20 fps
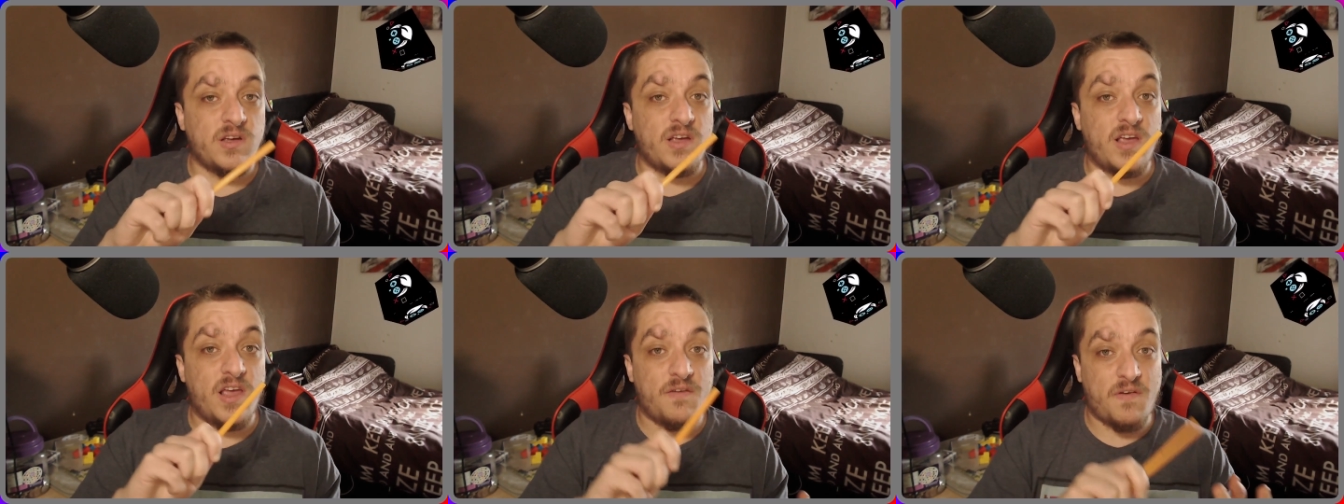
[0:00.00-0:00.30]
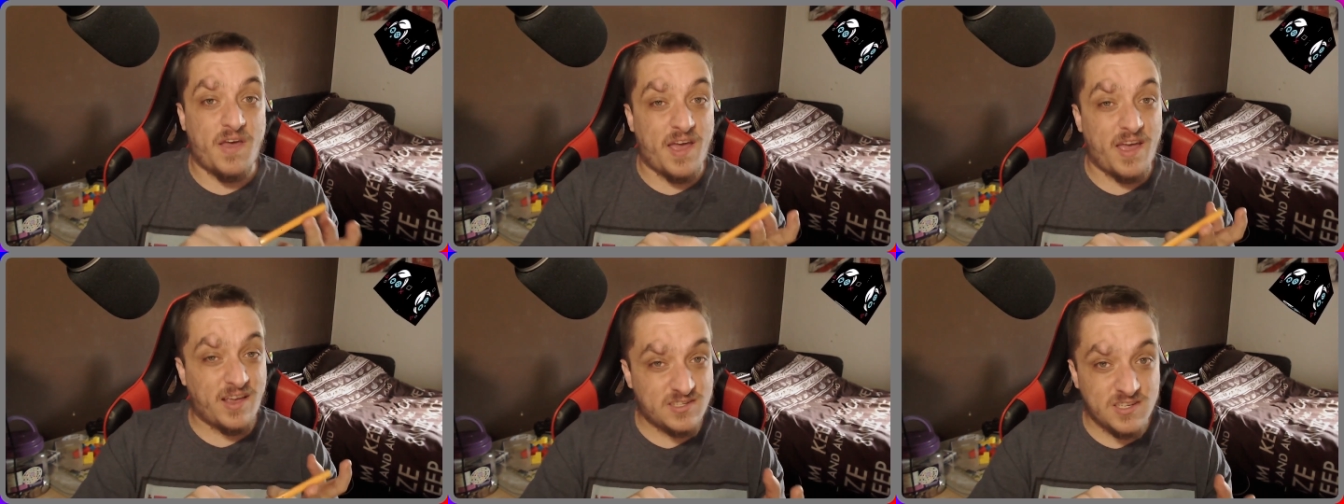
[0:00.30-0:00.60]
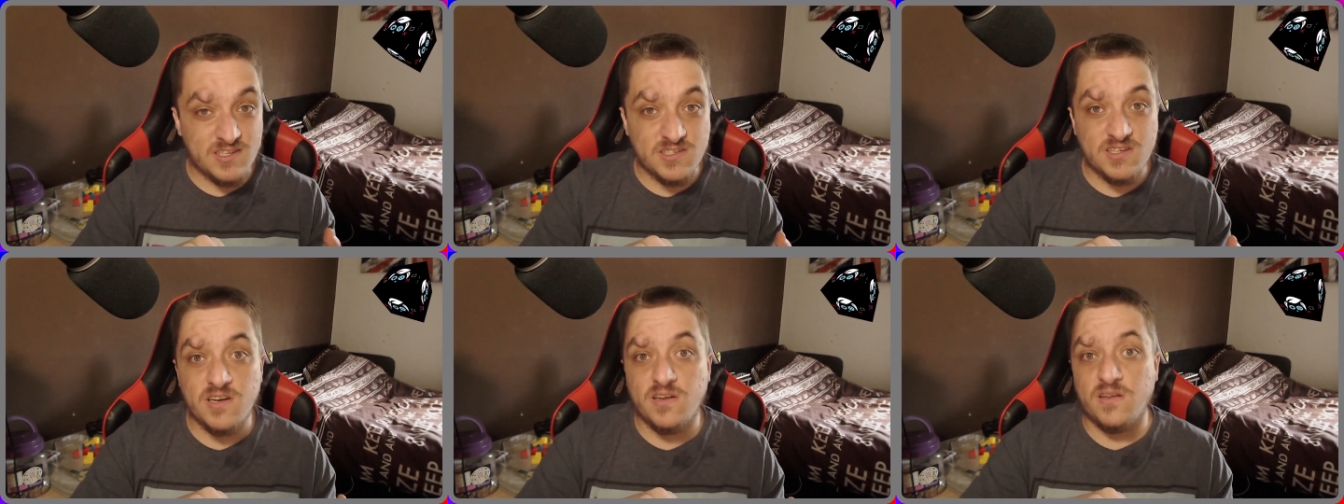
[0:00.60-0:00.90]
If it
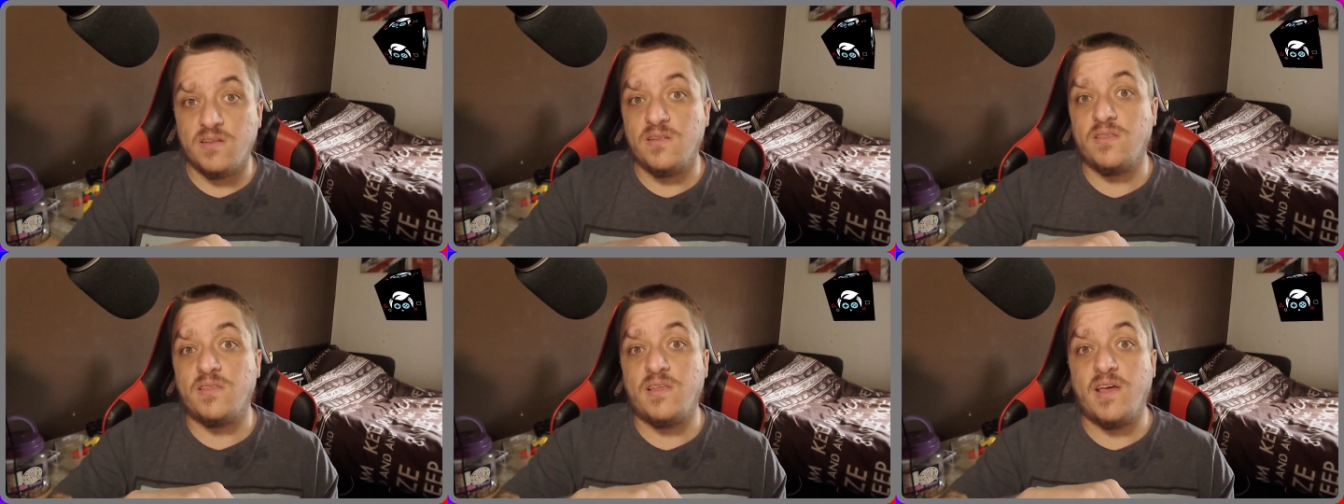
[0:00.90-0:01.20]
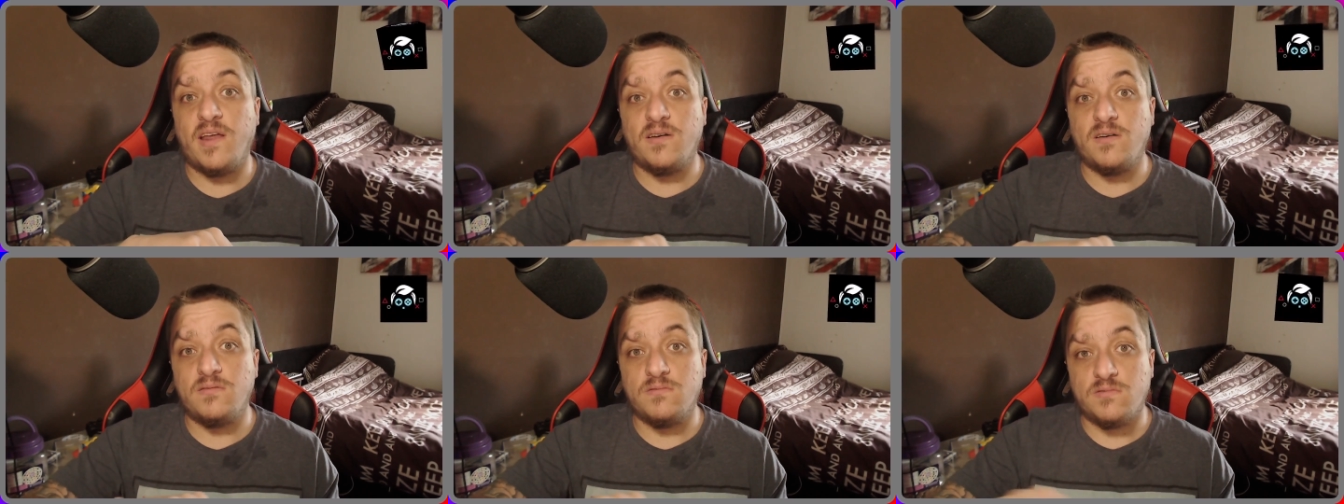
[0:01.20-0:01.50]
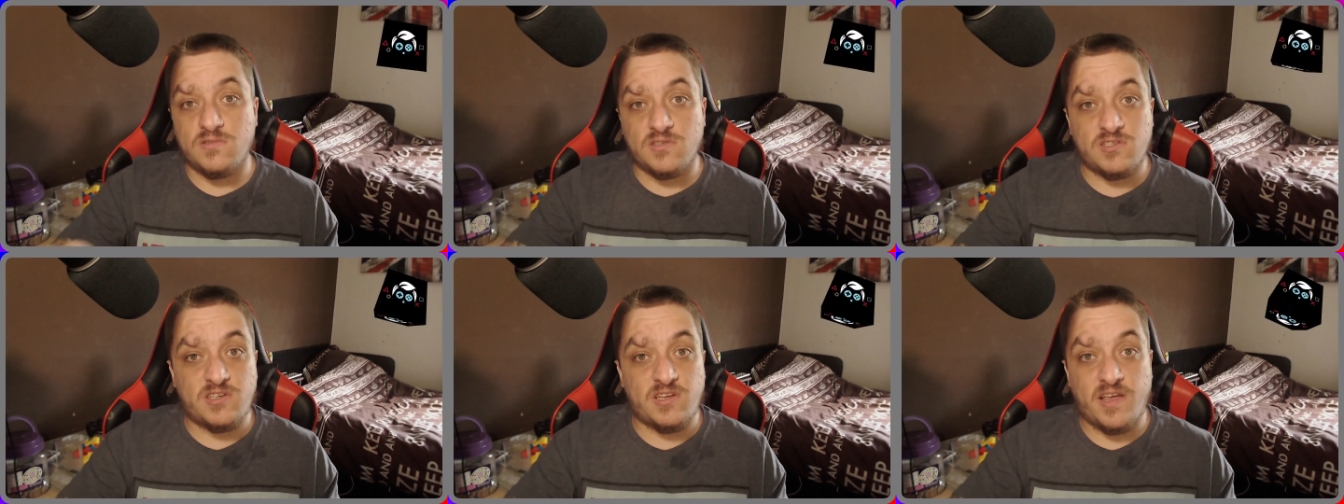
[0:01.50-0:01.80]
existed, then
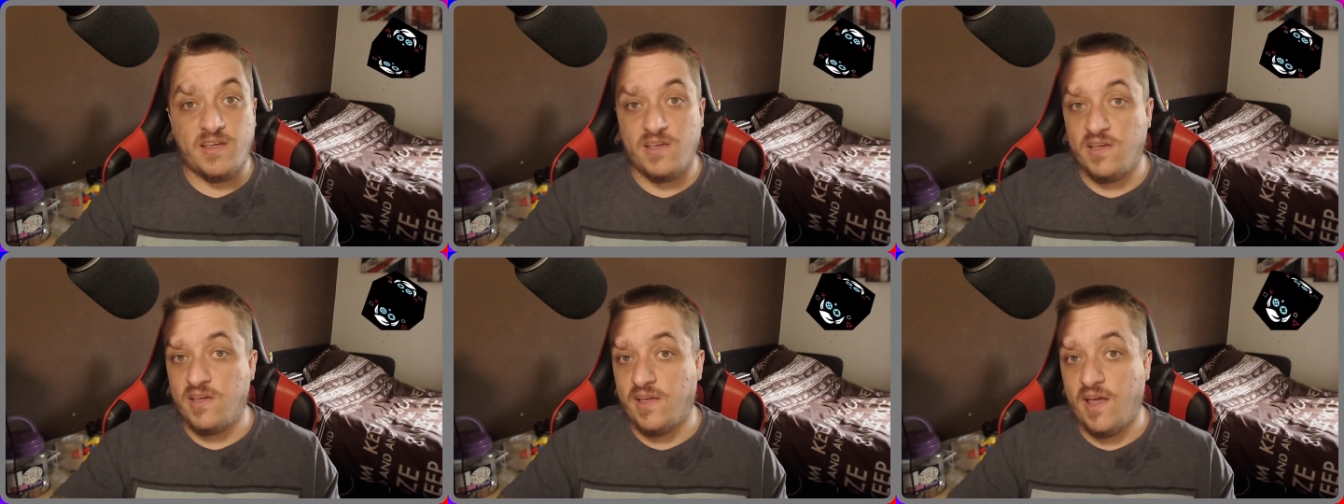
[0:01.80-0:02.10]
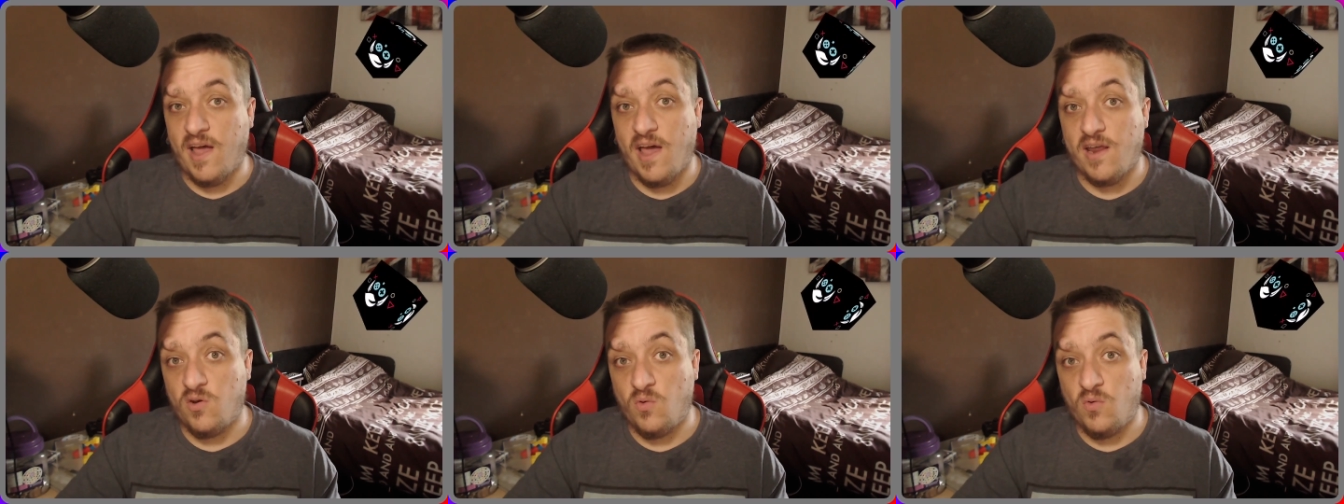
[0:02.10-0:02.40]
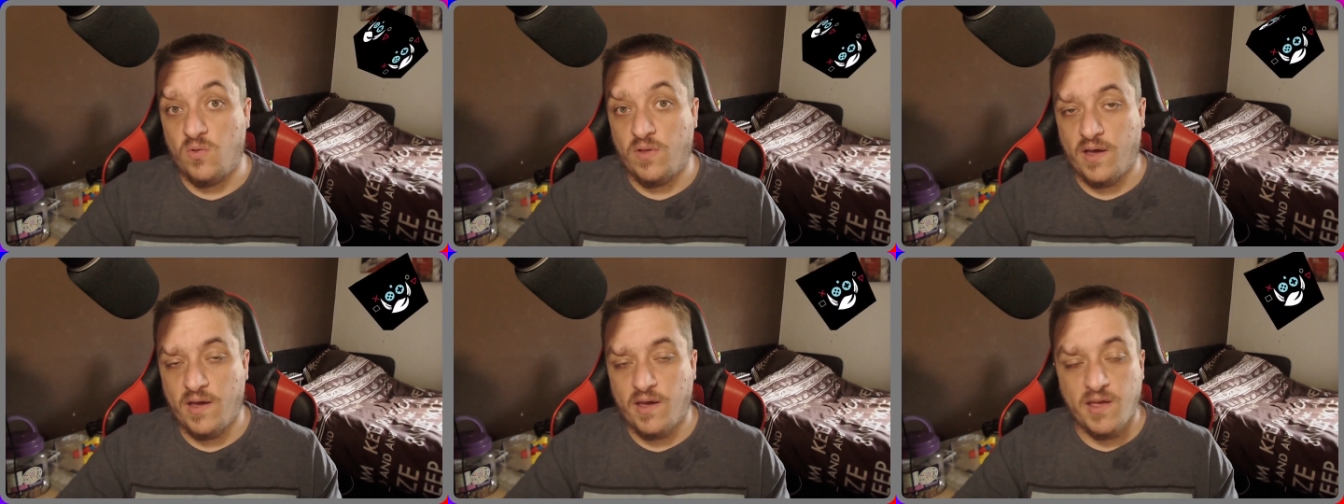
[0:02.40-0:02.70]
say you can't
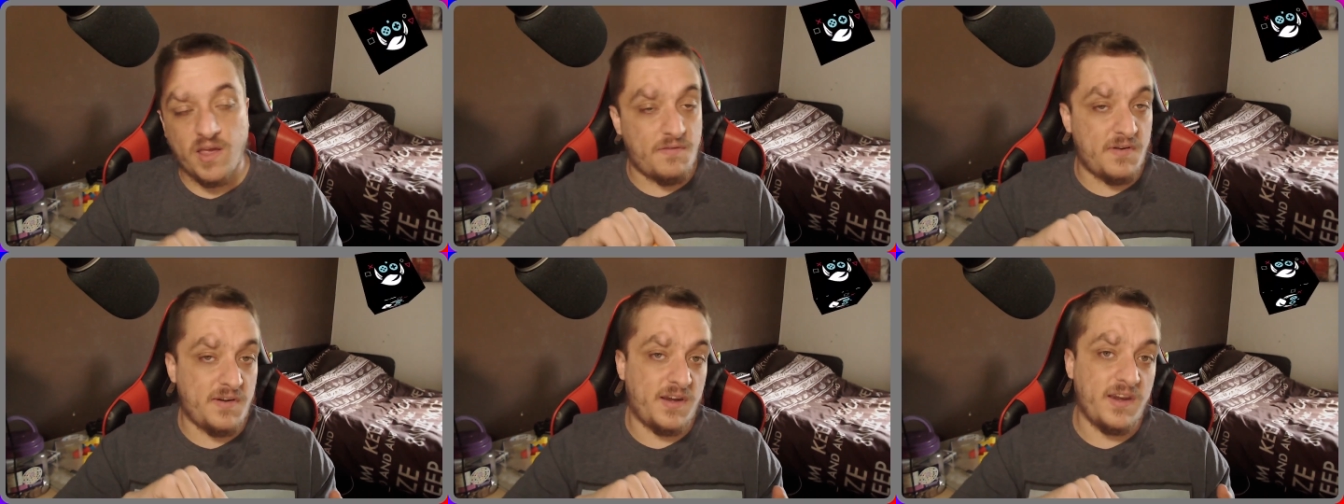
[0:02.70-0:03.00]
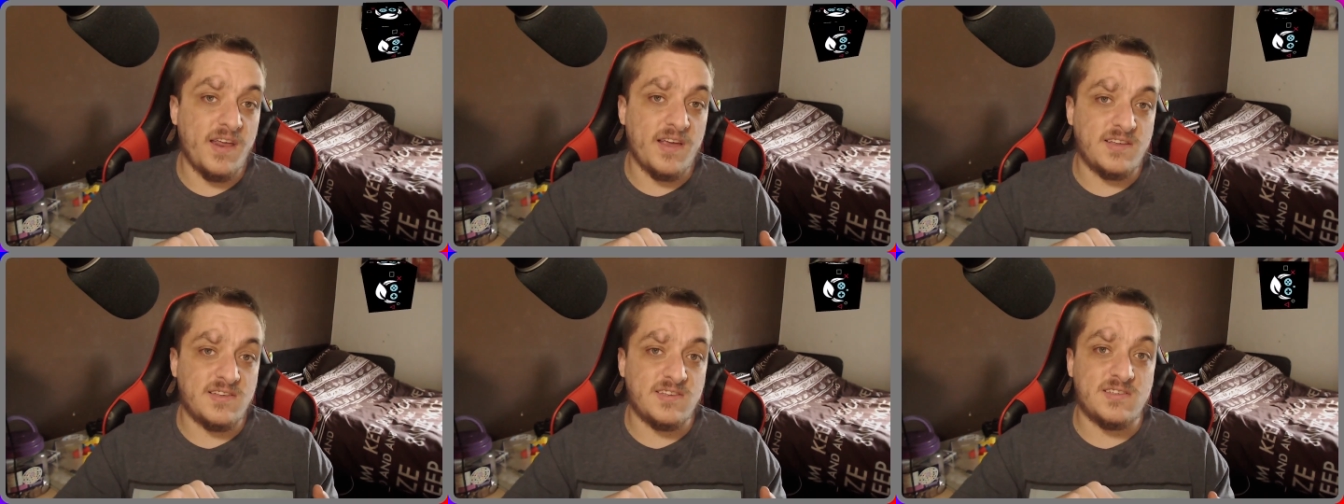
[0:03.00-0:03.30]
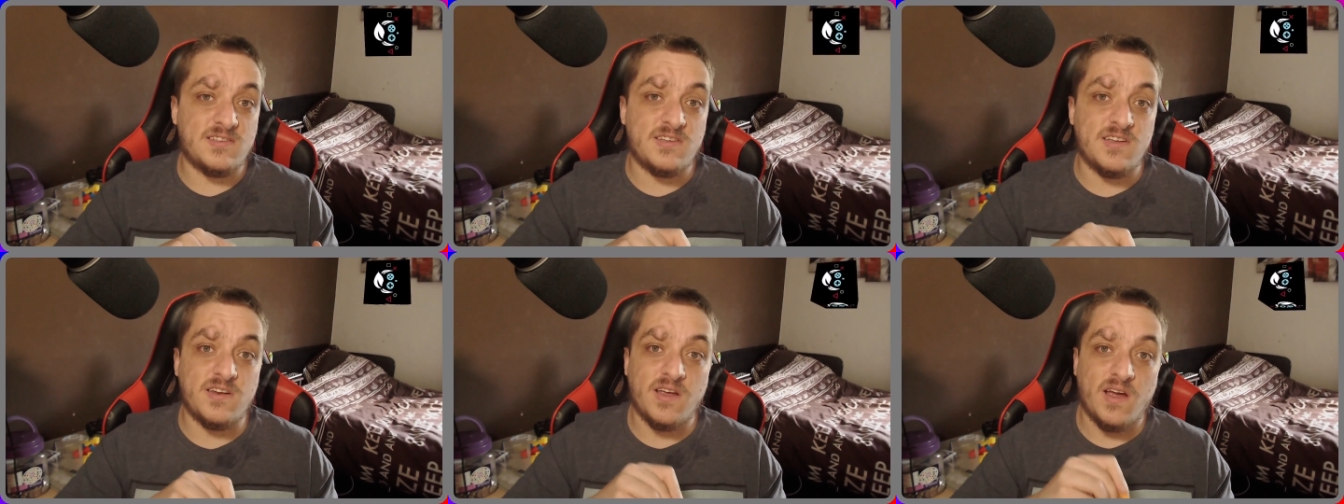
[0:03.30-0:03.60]
do that. If it didn't
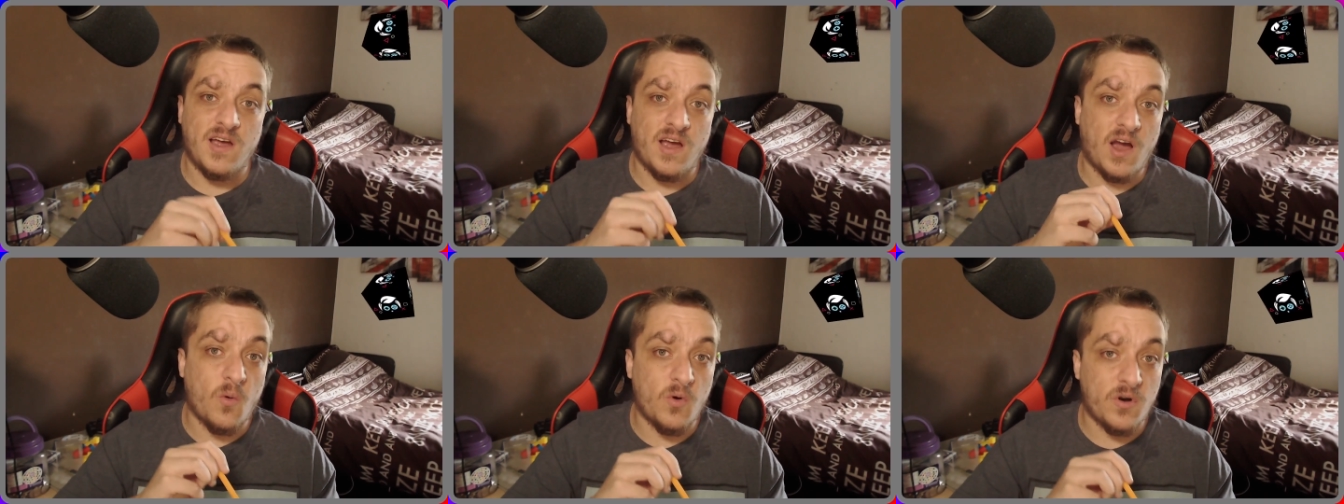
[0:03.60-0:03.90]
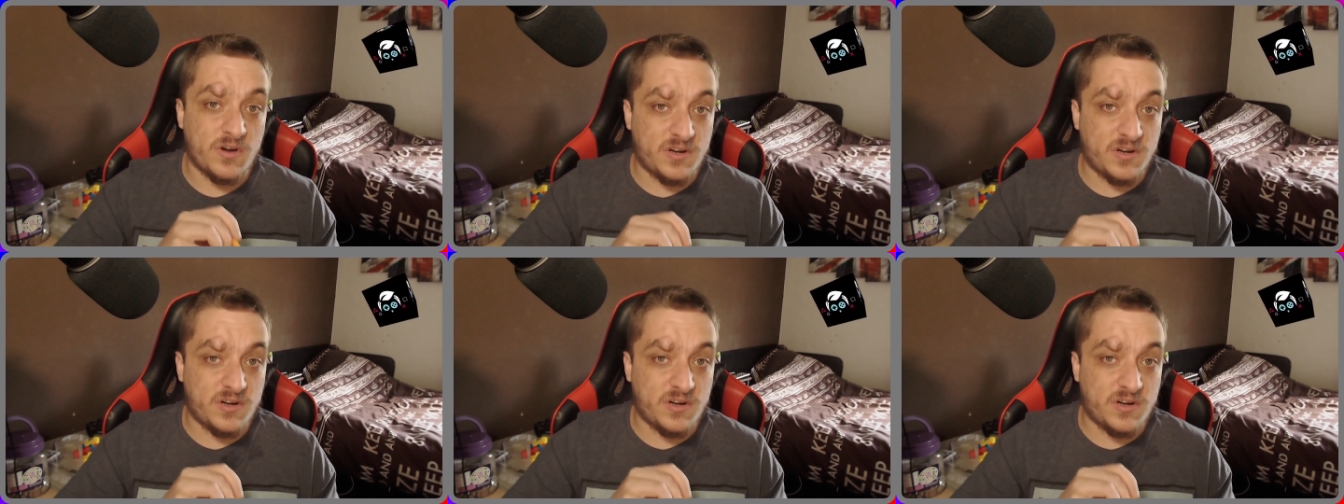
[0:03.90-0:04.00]
exist, I